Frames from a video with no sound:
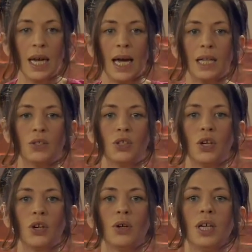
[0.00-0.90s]
And
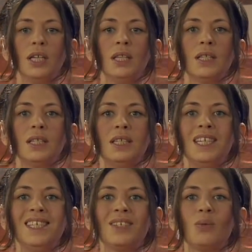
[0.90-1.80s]
so, in the
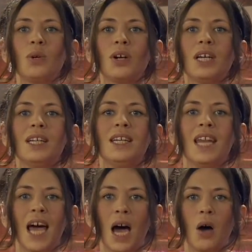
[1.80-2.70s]
season we're in
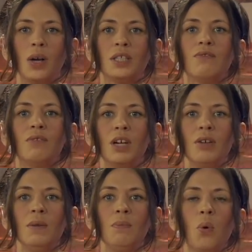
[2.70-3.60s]
now, it's
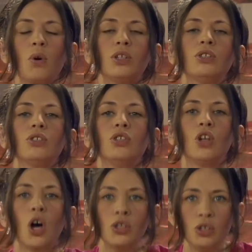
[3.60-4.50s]
very important
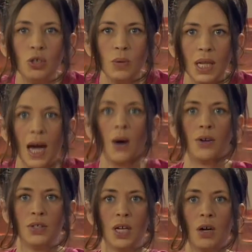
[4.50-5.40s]
not to allow
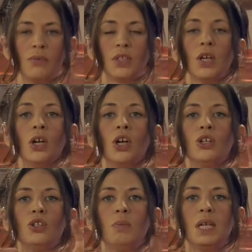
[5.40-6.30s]
ourselves
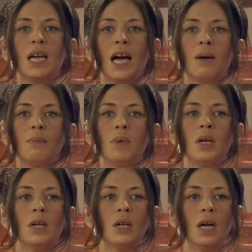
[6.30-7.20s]
to become
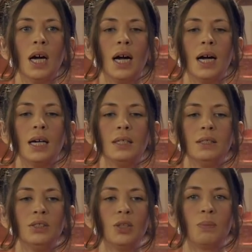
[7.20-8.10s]

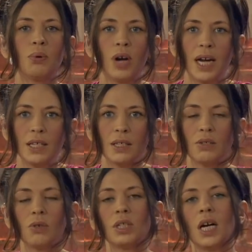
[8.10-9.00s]

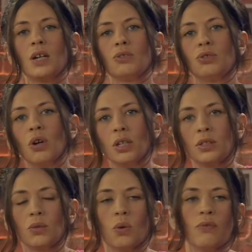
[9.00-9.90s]
depressed or
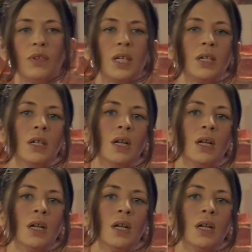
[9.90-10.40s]
downtrodden or feel,